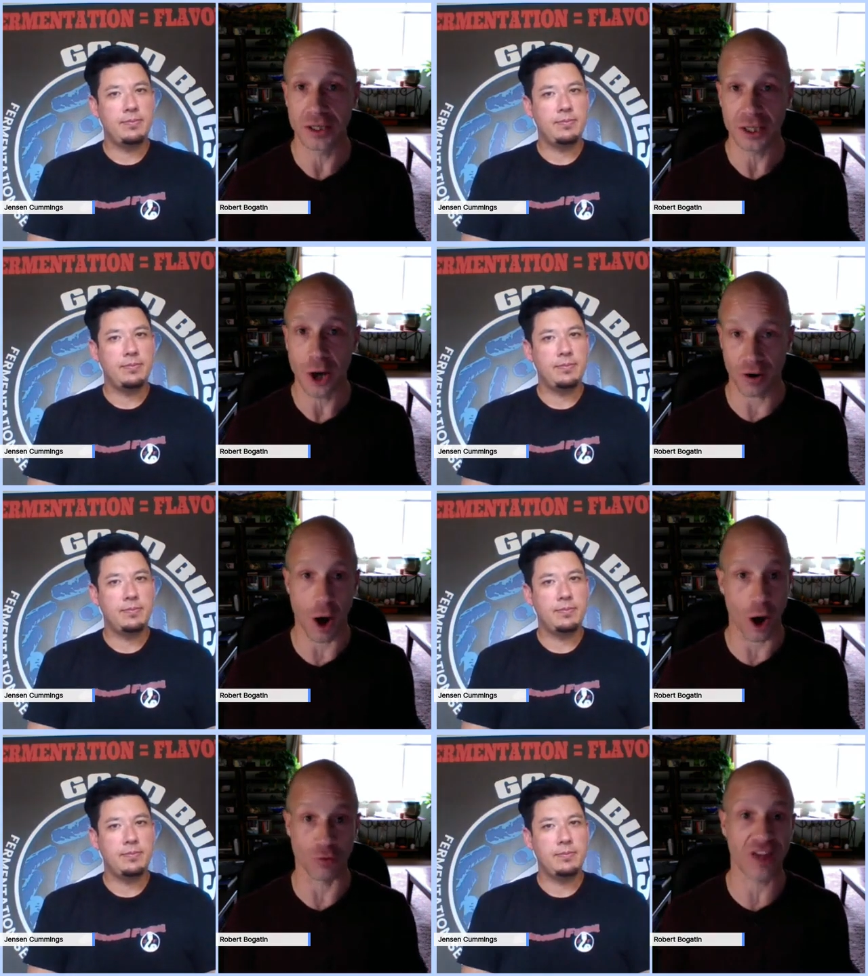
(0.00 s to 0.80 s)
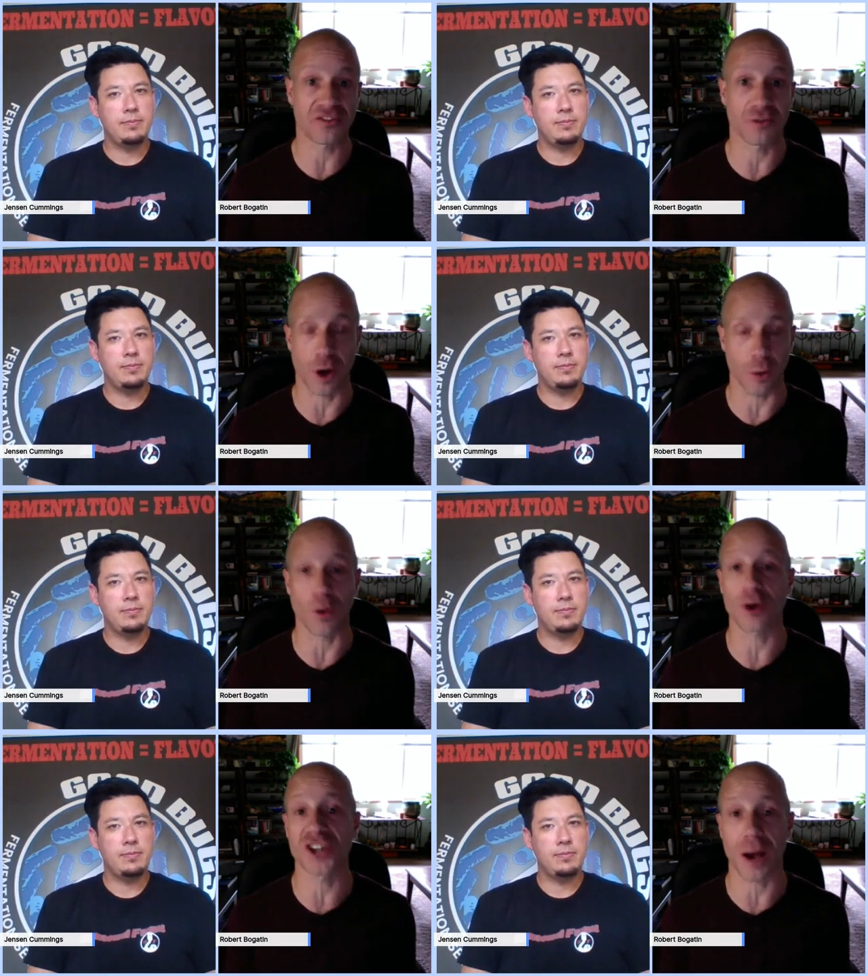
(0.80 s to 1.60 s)
Speaker 1: Our
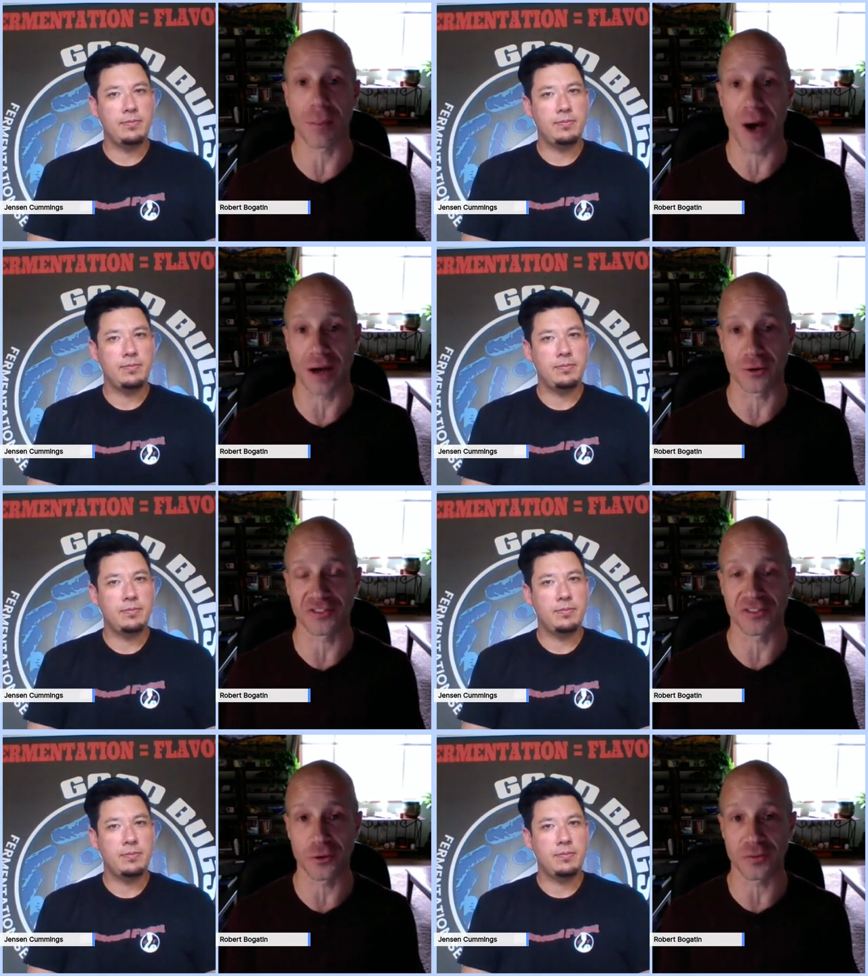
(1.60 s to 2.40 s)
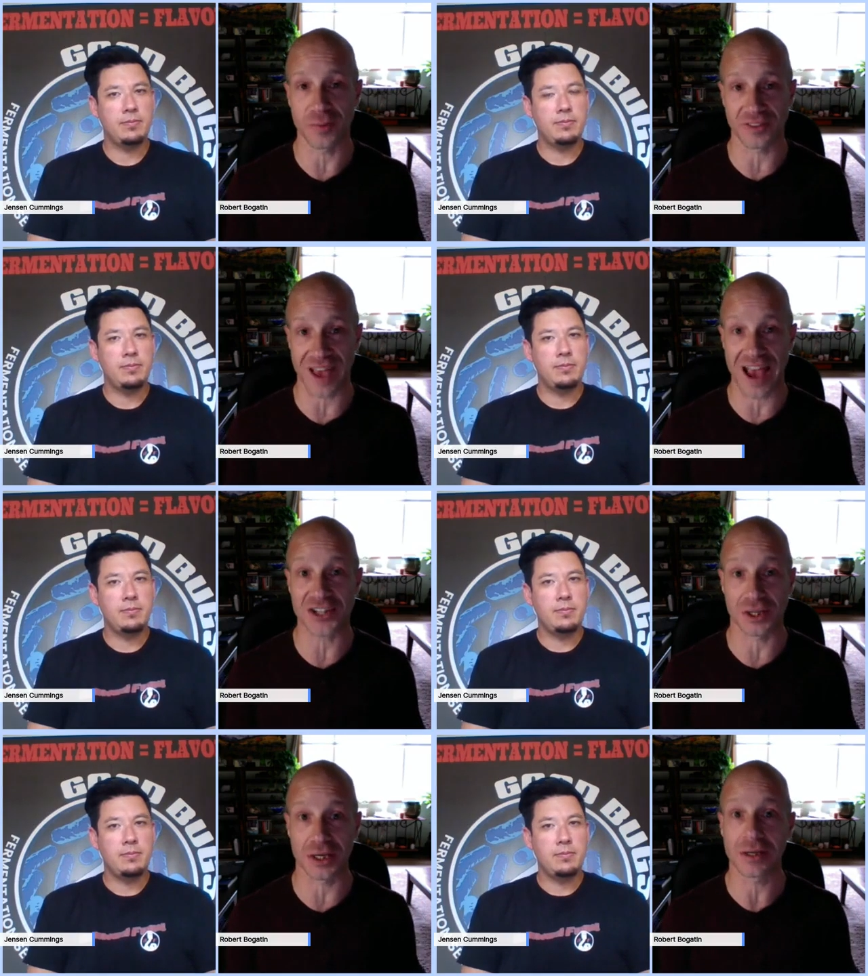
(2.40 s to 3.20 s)
workshop model, excuse me, is
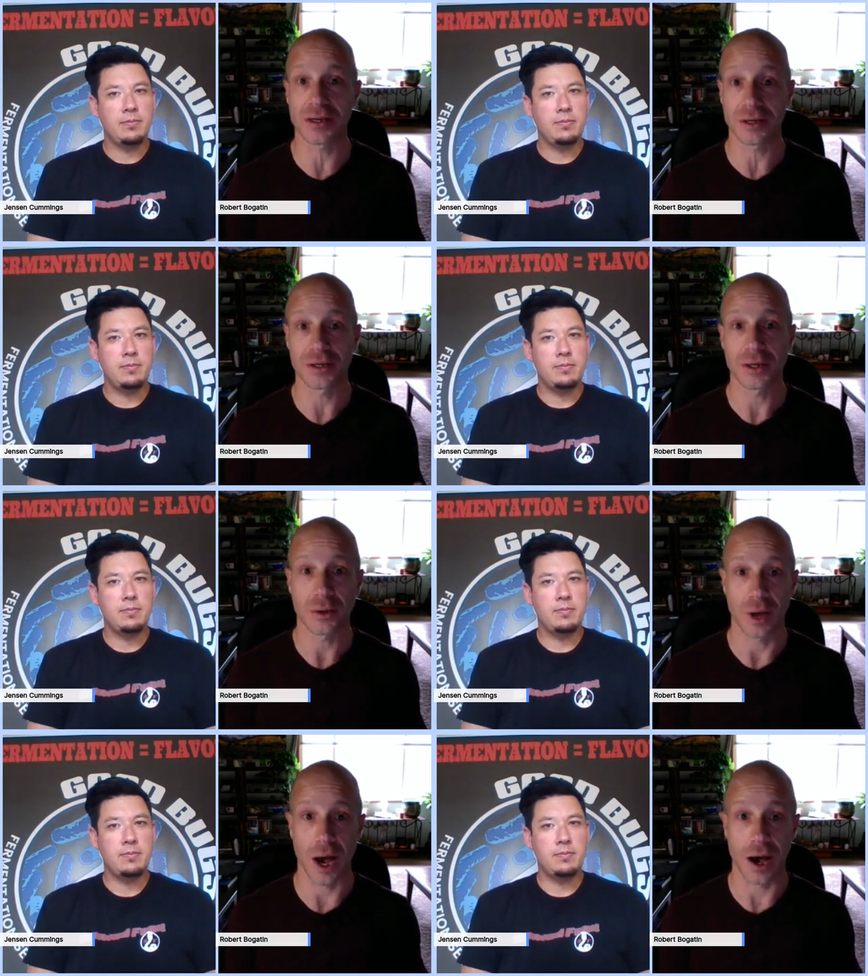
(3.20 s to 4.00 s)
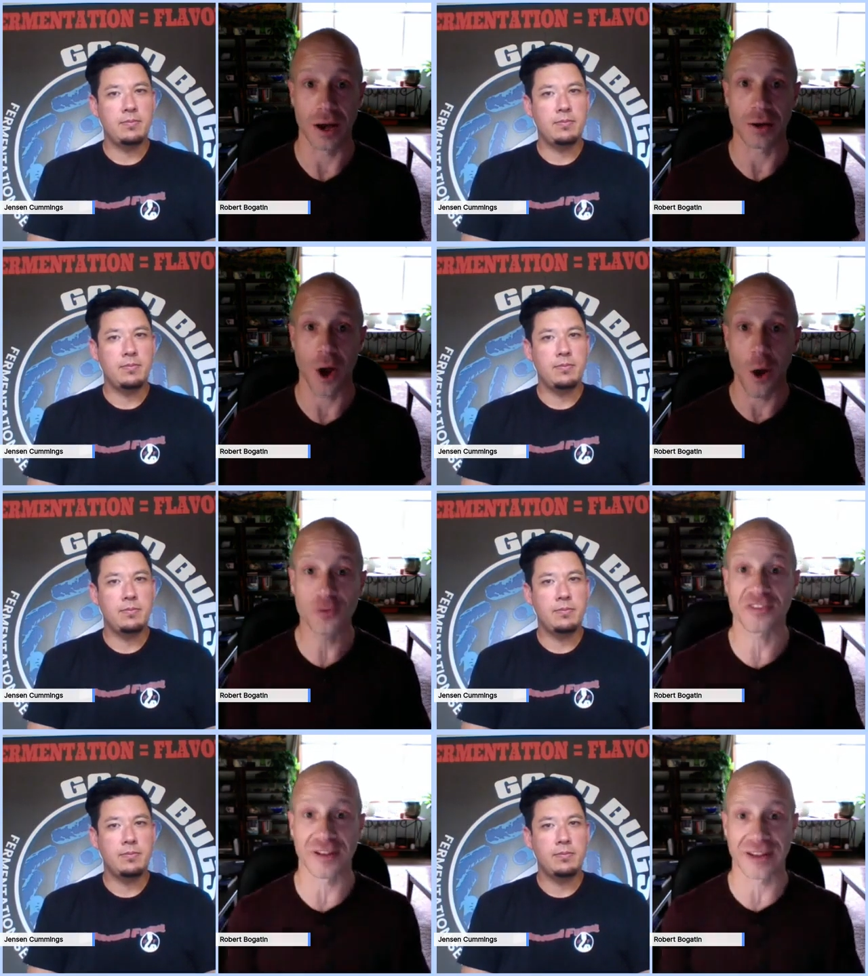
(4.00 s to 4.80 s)
actually
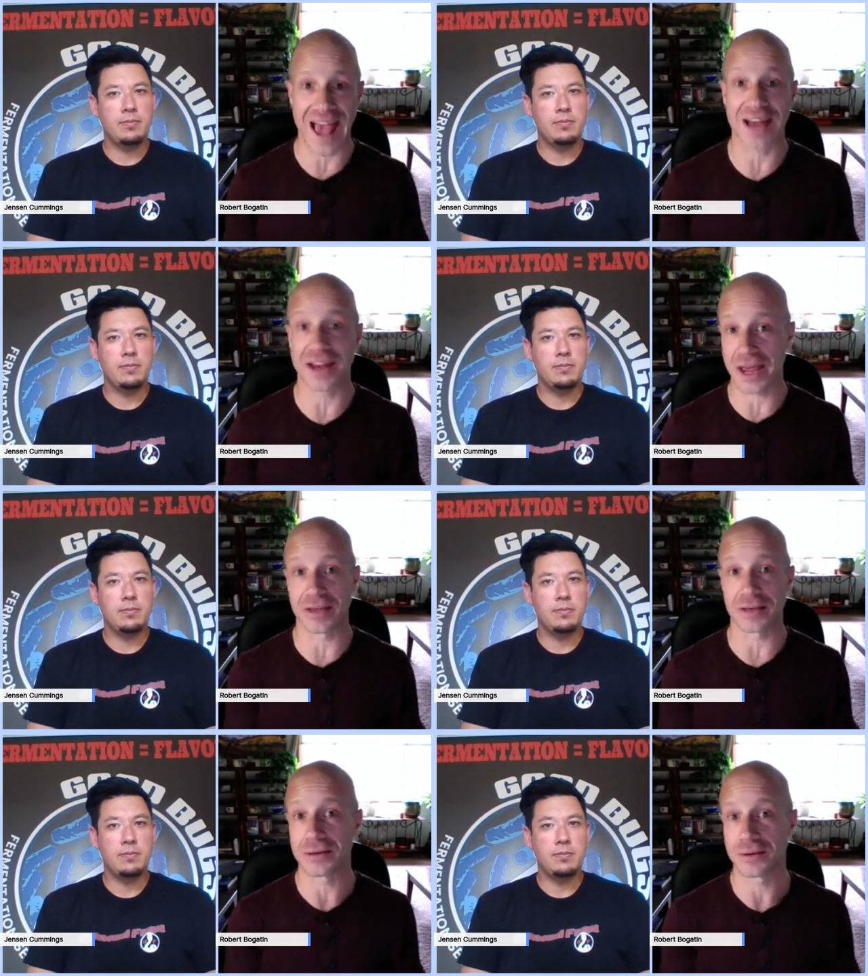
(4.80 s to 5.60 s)
hosted at a